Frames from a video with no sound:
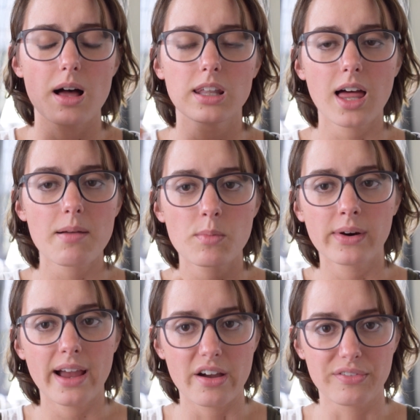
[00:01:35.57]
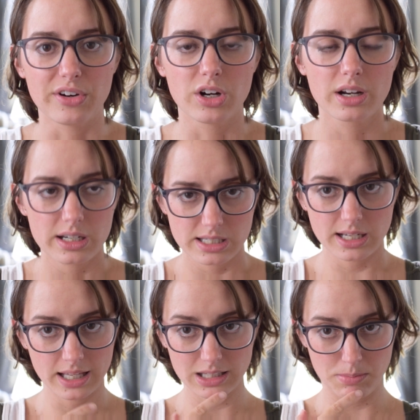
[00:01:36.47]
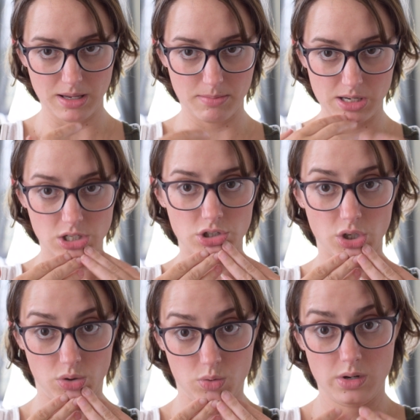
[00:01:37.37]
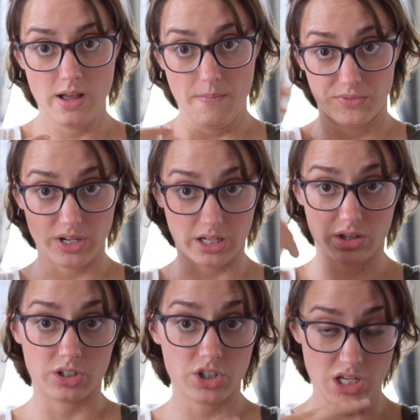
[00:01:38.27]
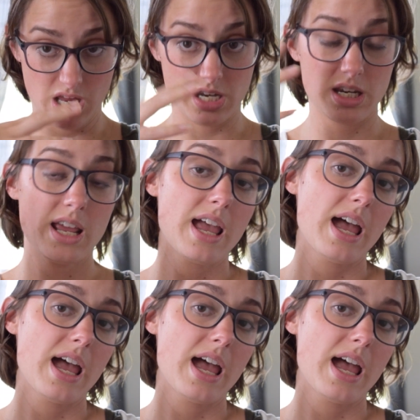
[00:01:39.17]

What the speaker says: a lot more effort to get the baby to tuck their chin